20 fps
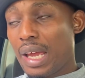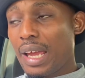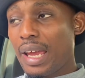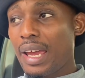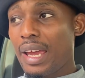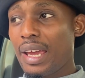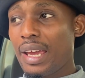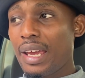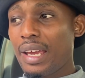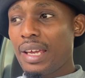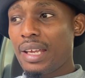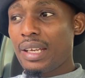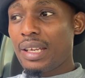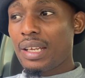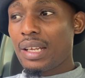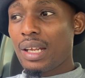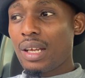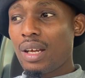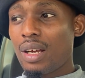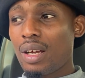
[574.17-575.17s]
And
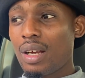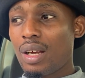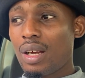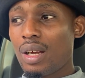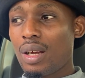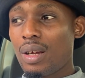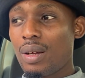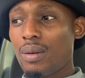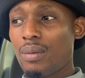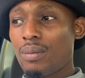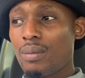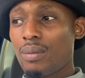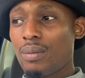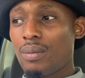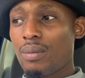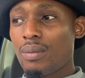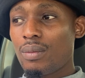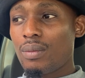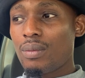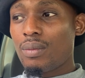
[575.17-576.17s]
um,
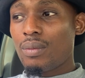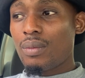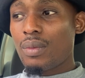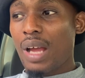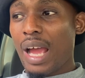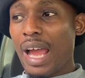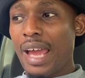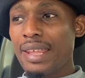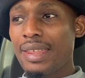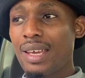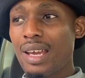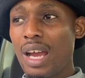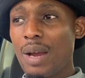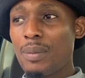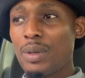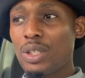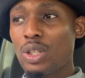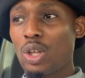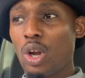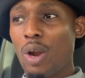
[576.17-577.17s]
I think I'm
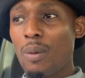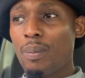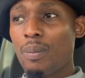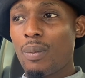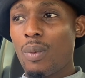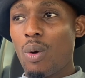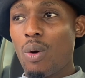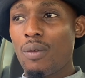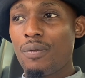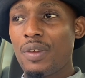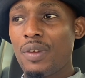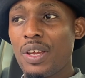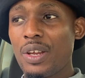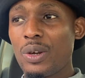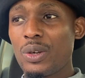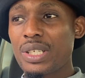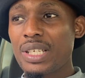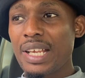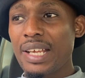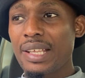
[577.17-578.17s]
gonna drop more
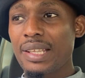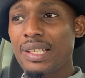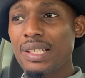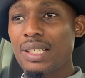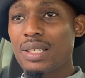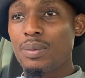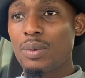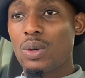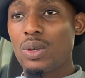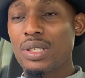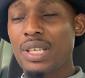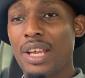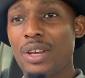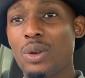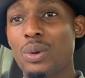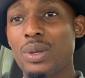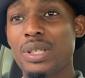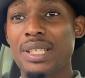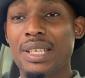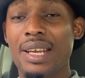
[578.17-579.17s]
videos like this because I
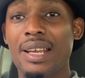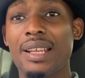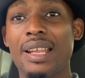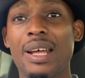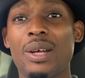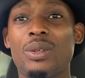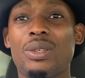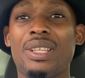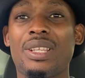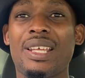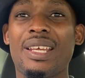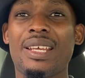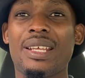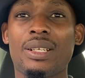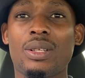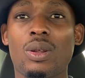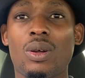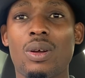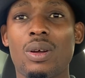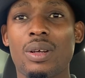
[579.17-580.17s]
know it's real out there,
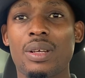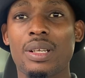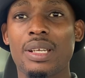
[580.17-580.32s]
dog.